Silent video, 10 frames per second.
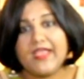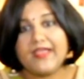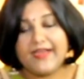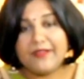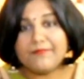
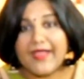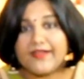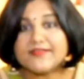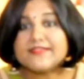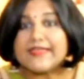Ring
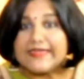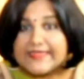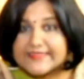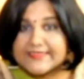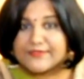binders are
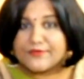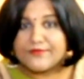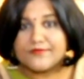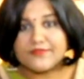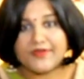easy to
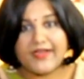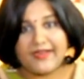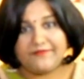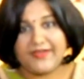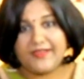use on an
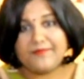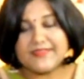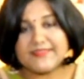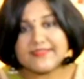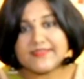everyday
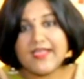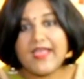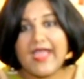basis